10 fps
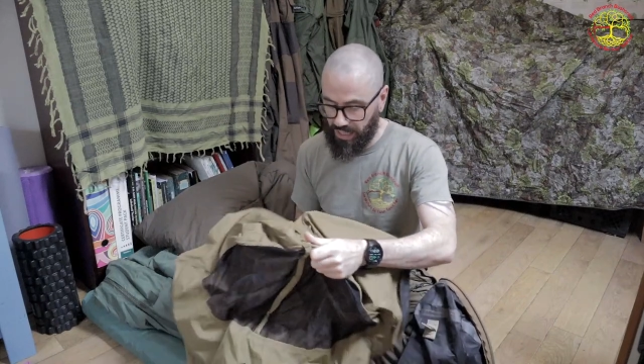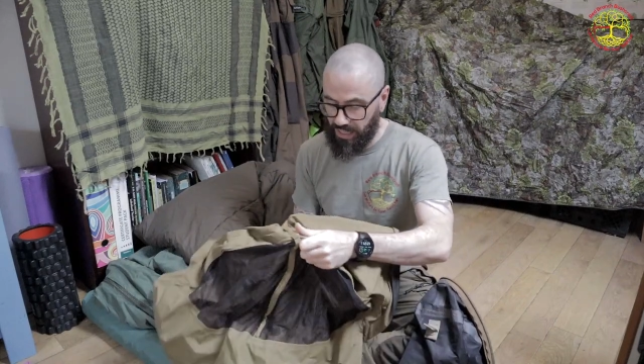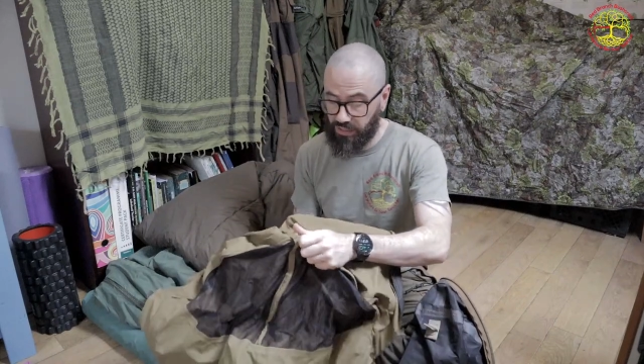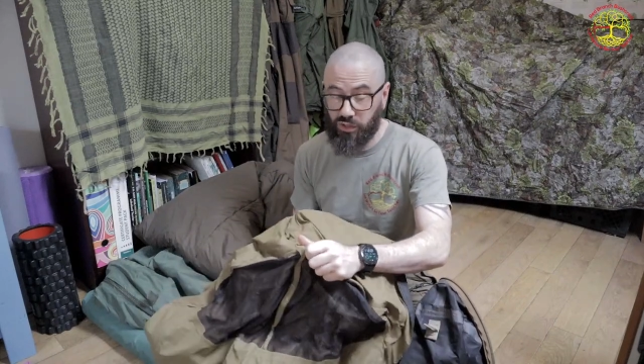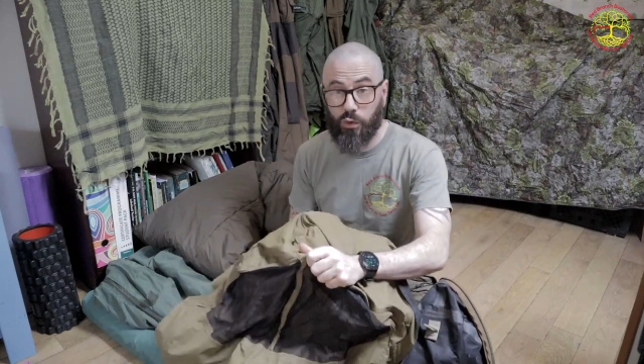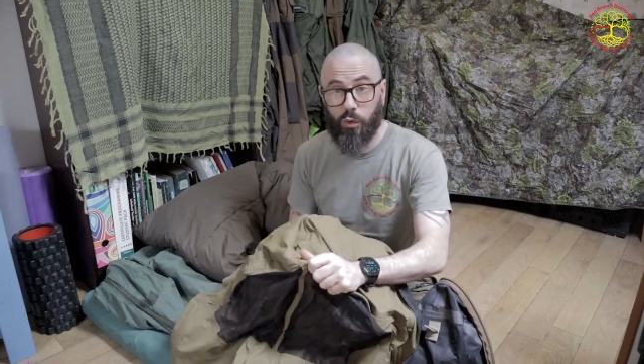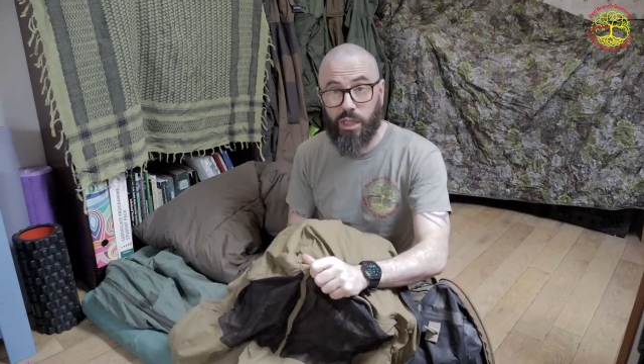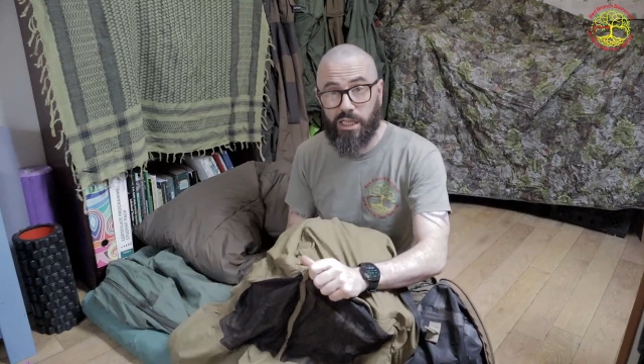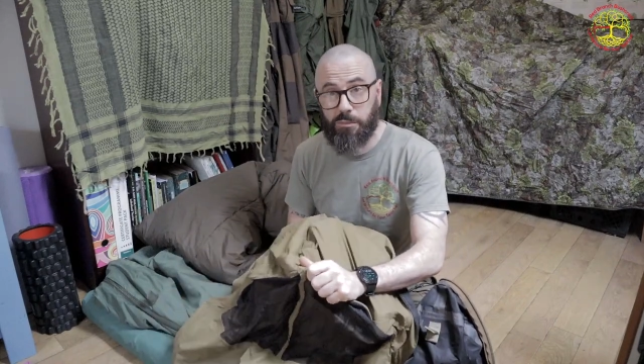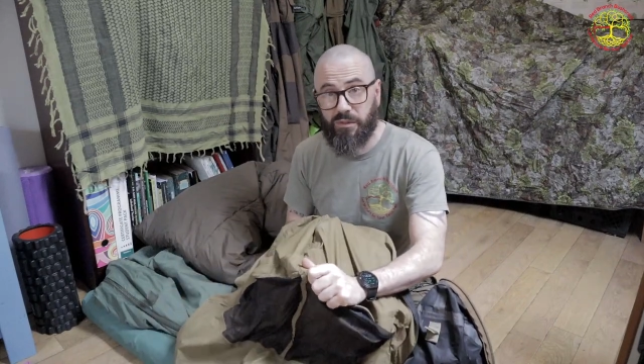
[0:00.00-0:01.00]
it's a
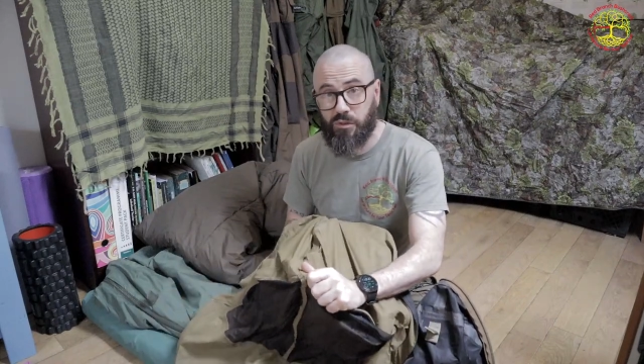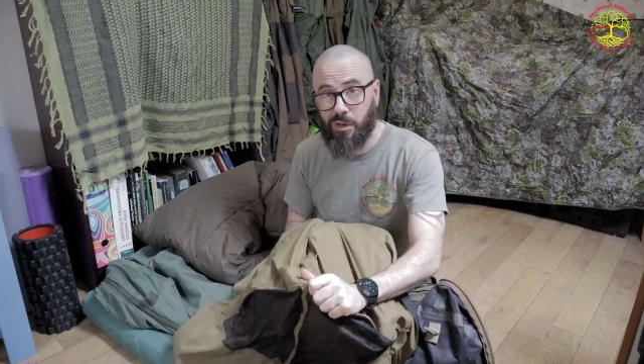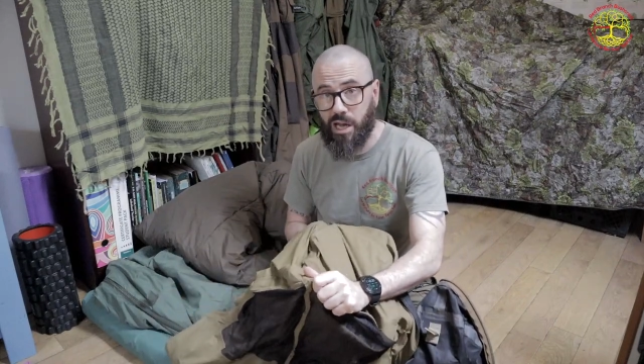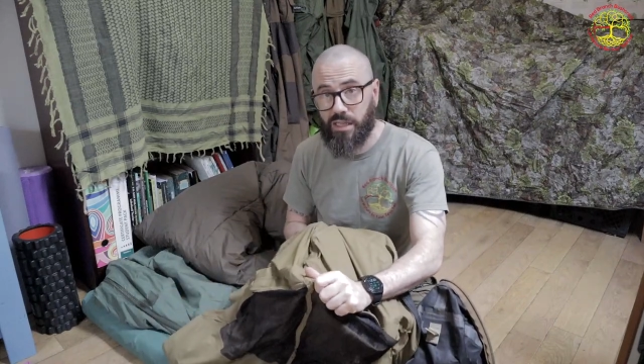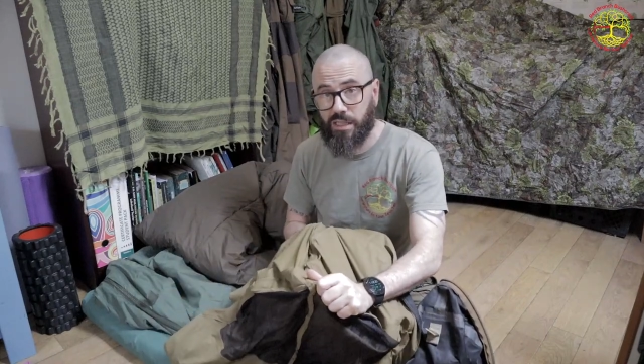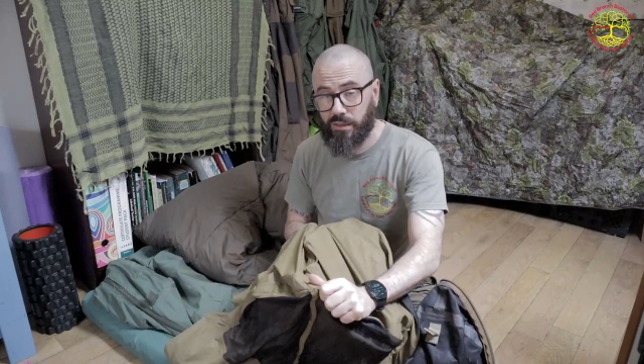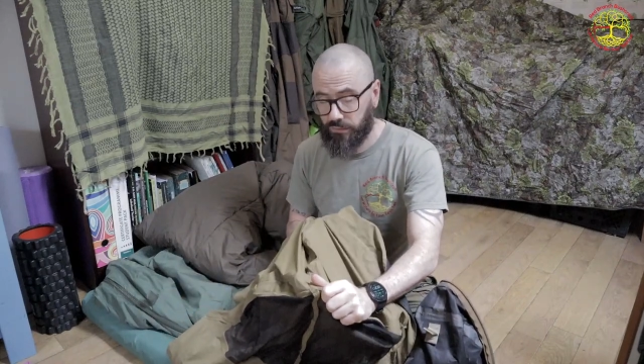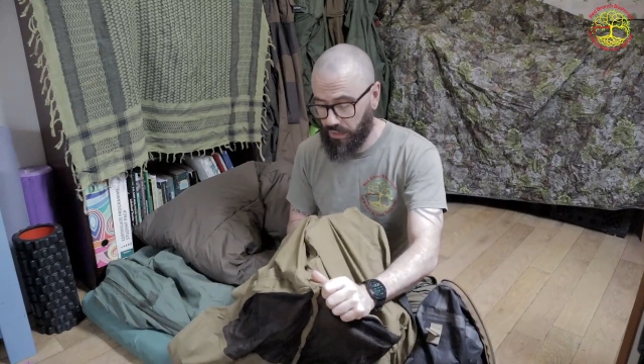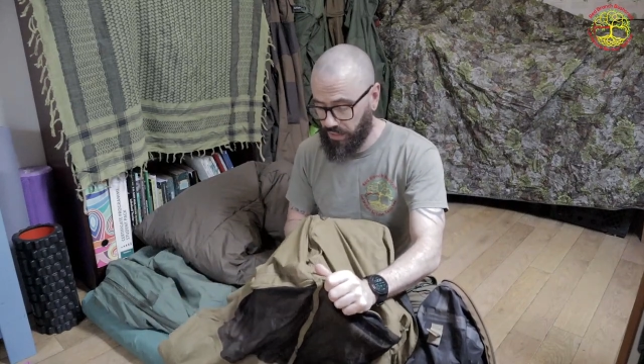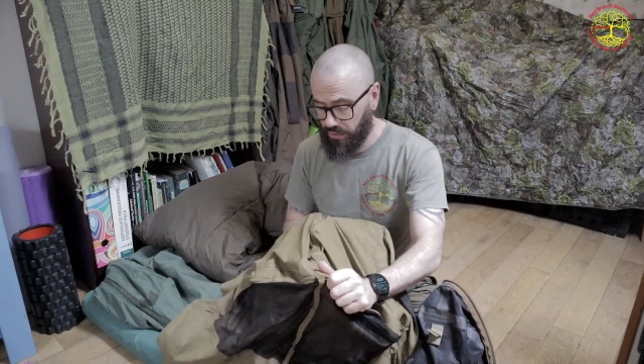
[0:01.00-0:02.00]
Gore-Tex bivy bag,
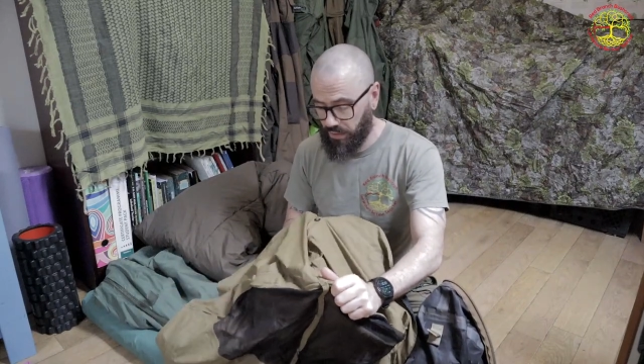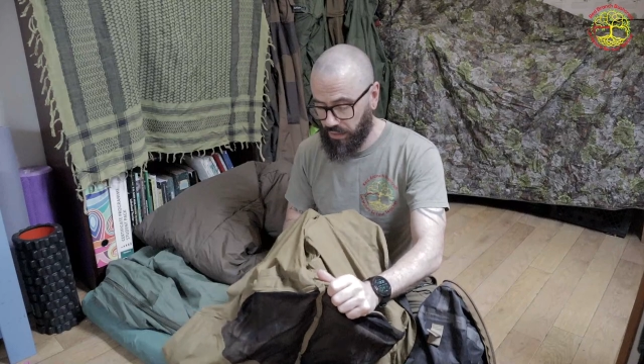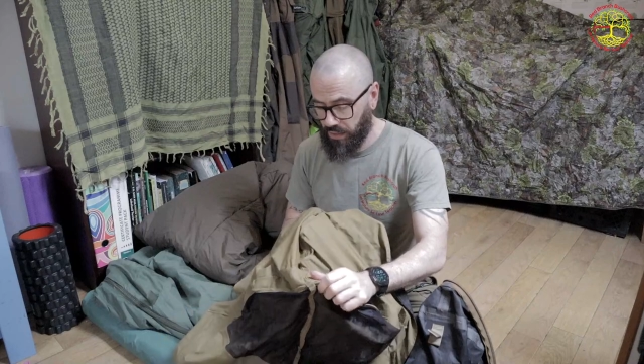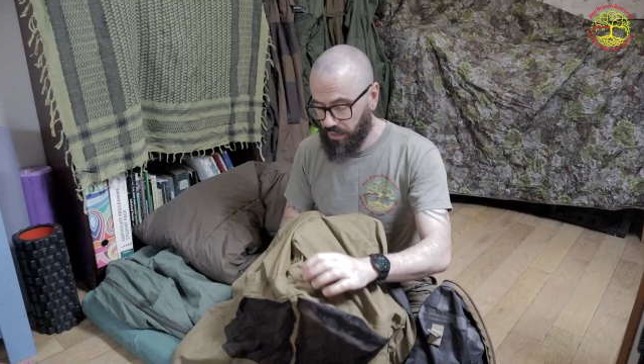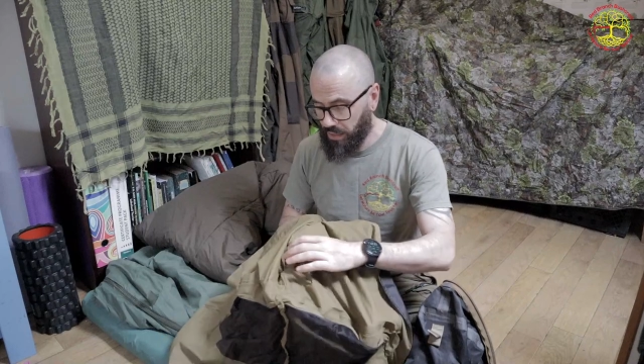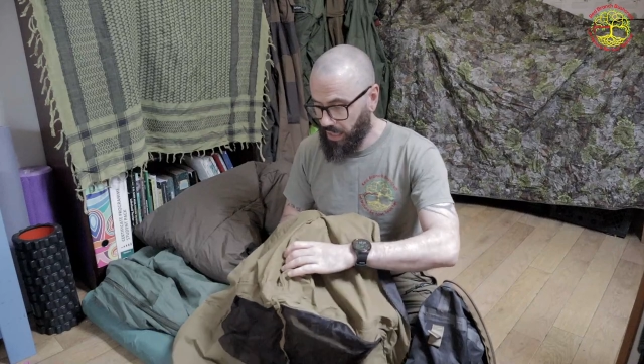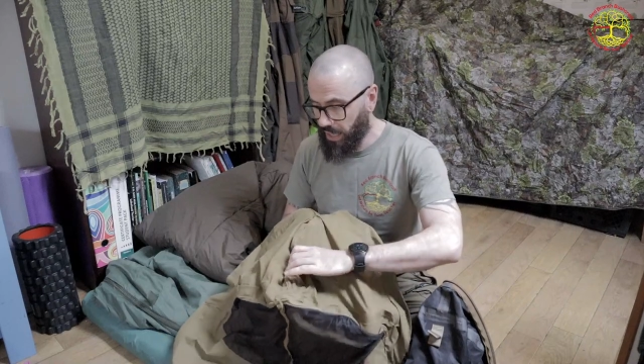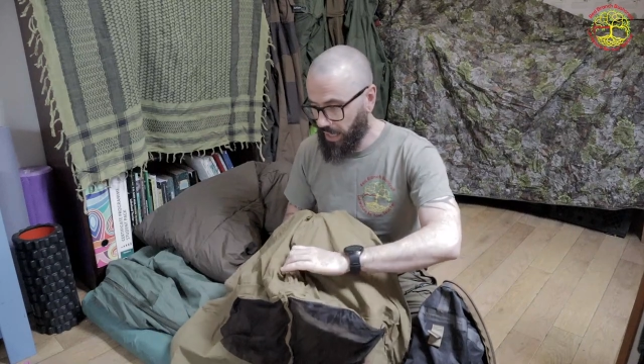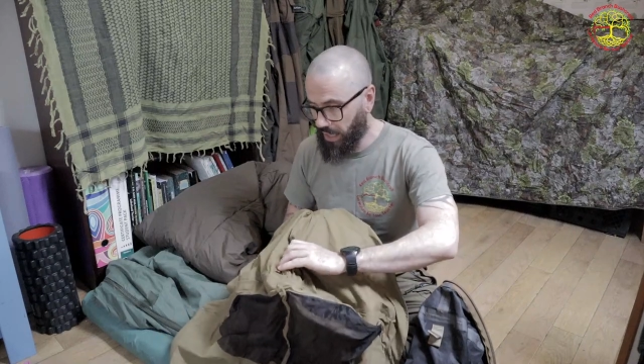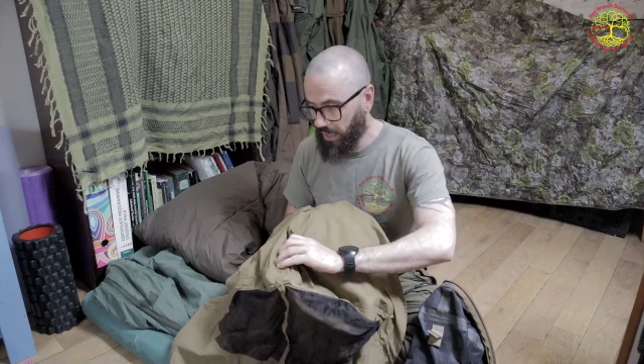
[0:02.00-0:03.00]
right?
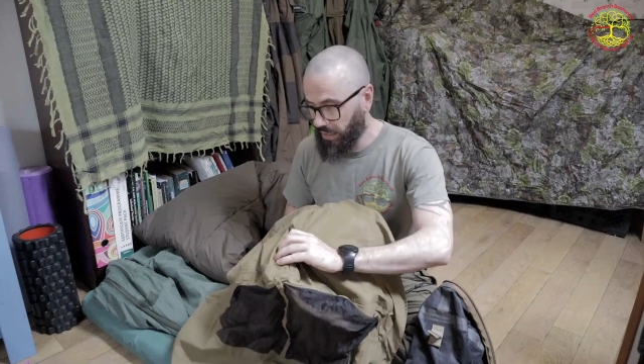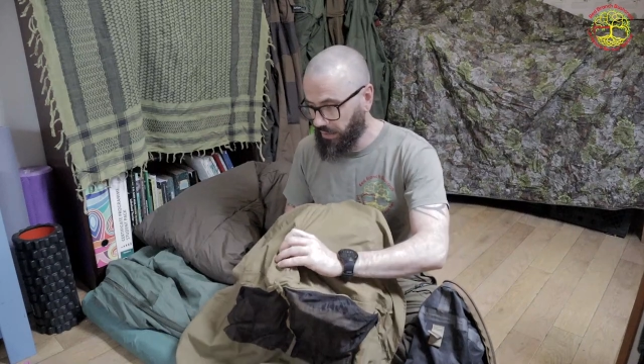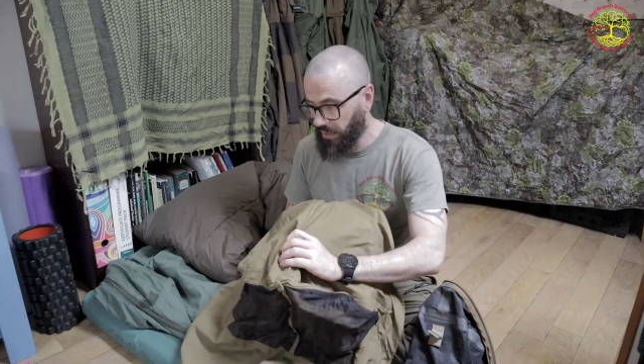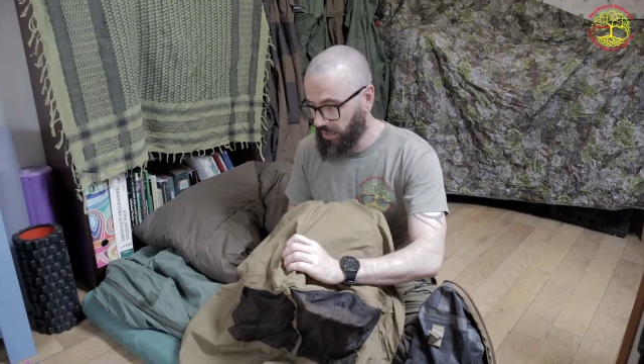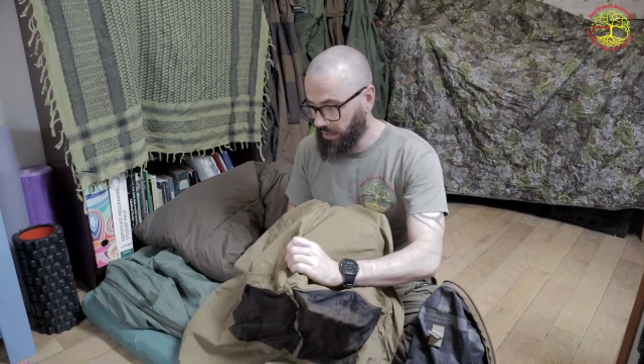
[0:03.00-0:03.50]
It